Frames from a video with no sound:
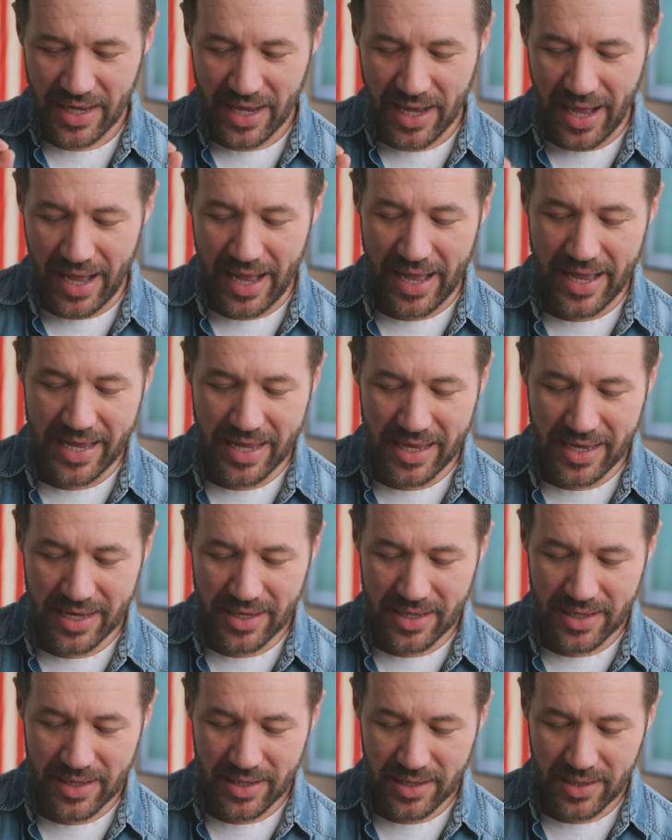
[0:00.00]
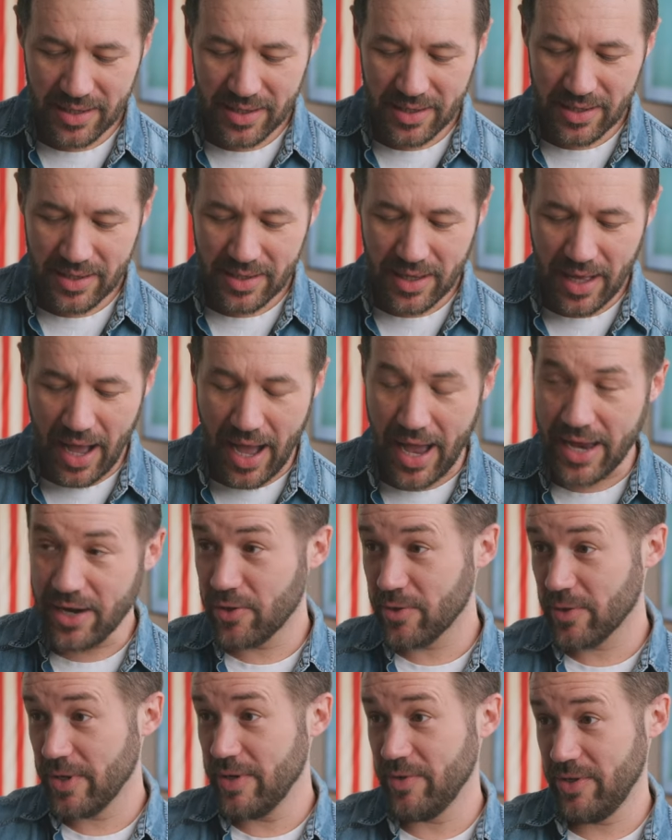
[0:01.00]
I I
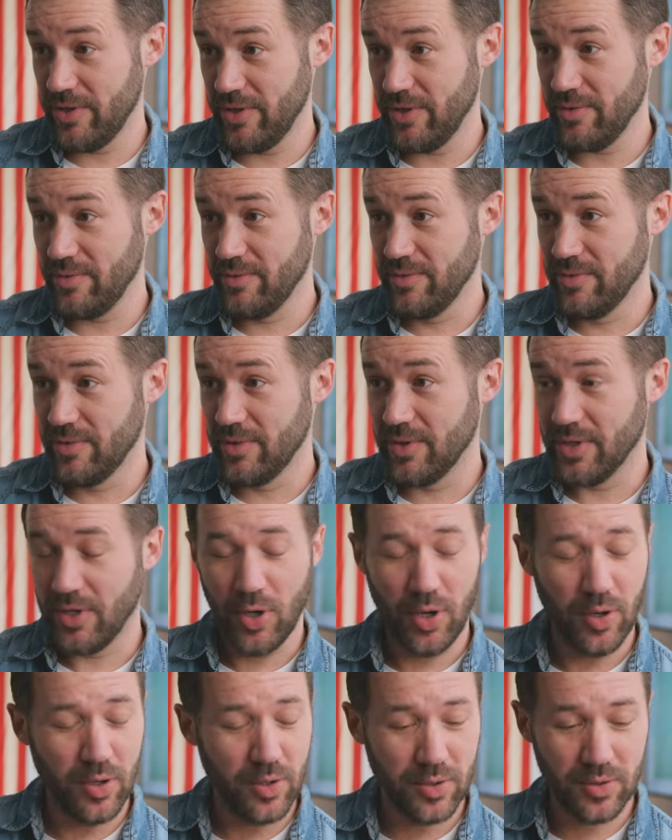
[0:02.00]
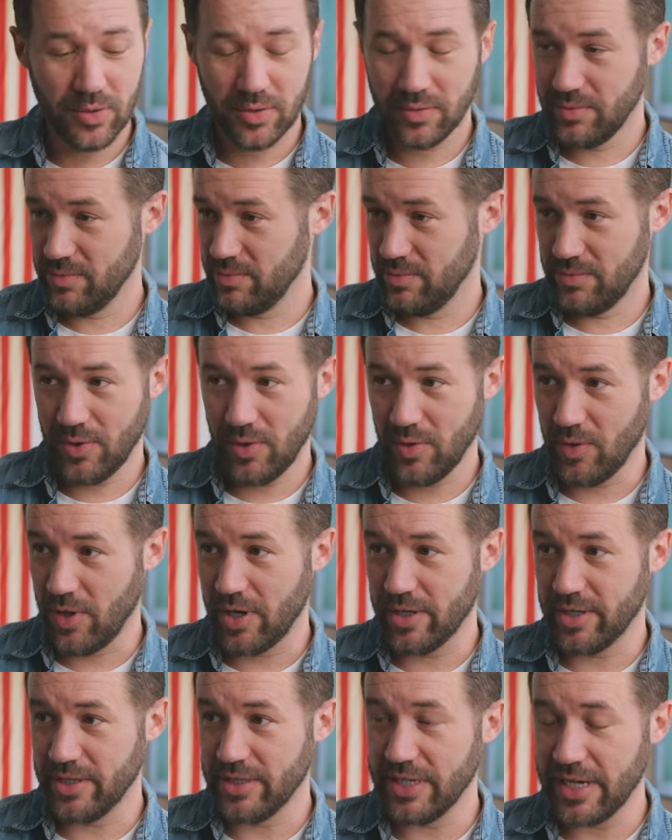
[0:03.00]
agree with you whole
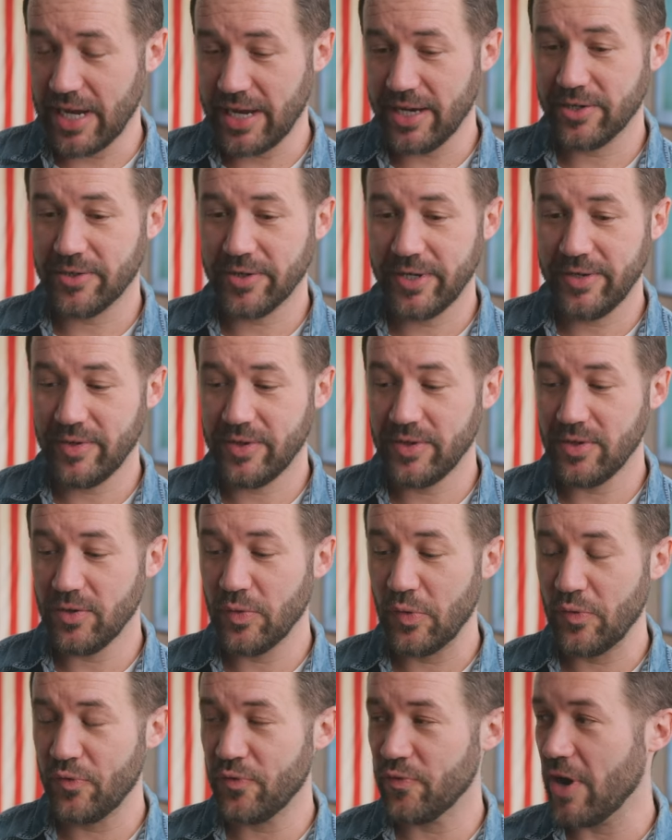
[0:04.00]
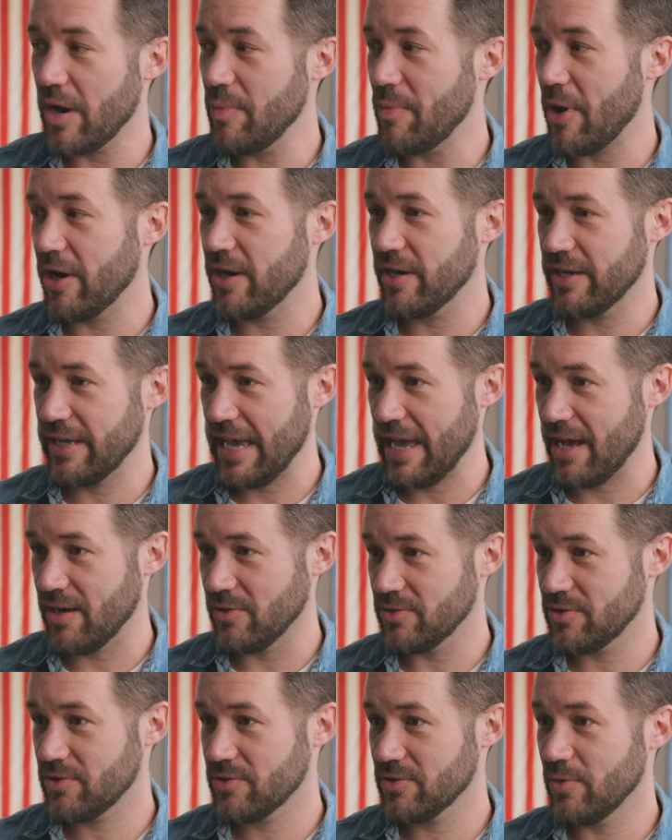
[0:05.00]
wholeheartedly. I agree with you. From our
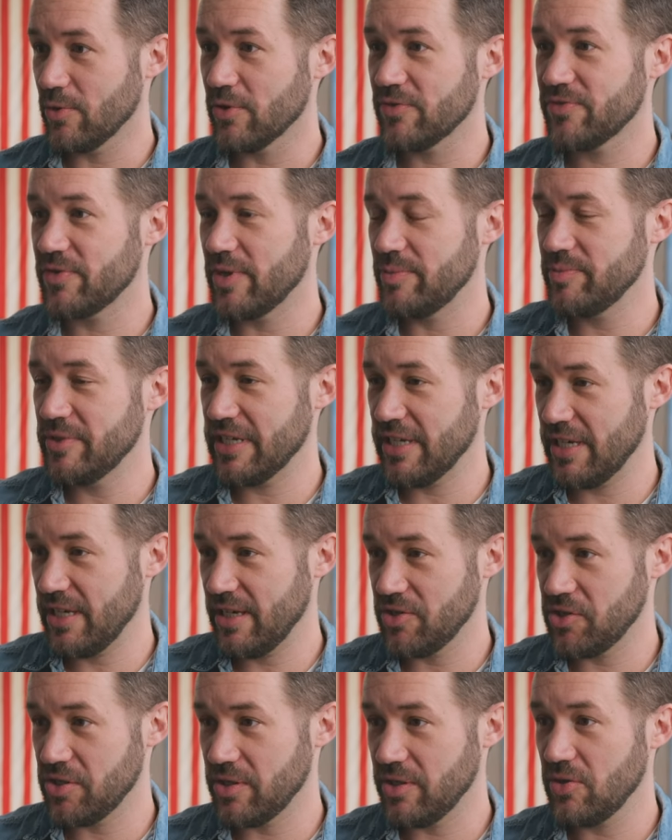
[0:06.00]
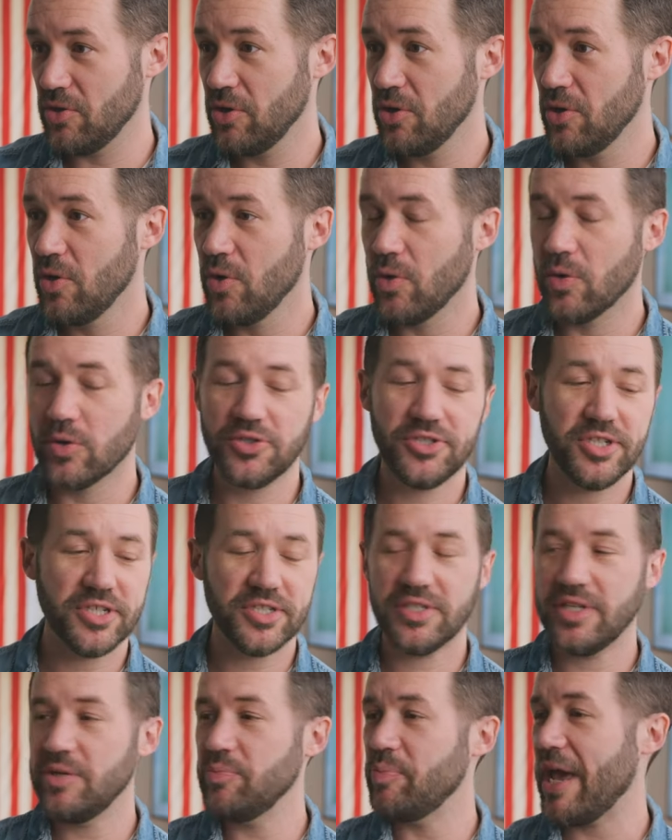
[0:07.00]
couch or from the kitchen or
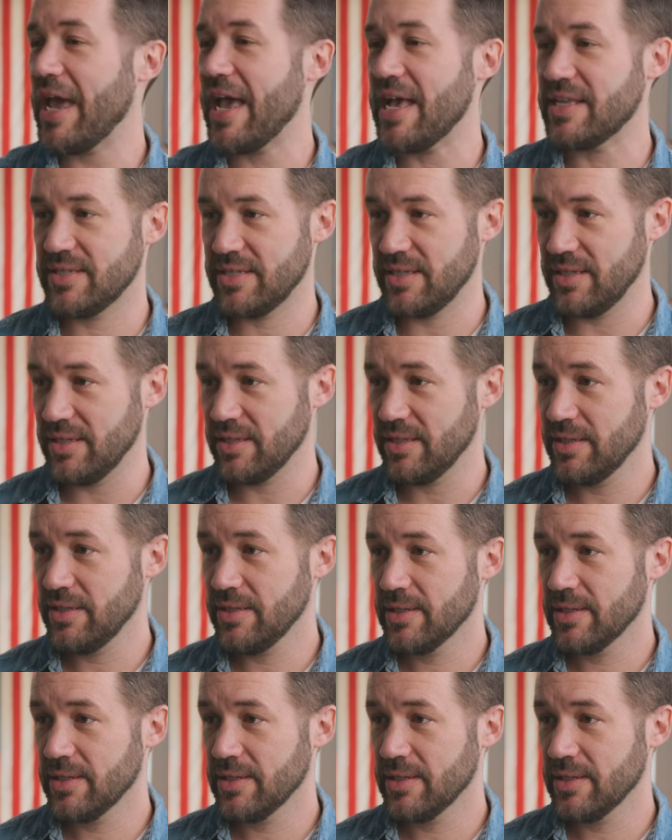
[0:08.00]
just in passing,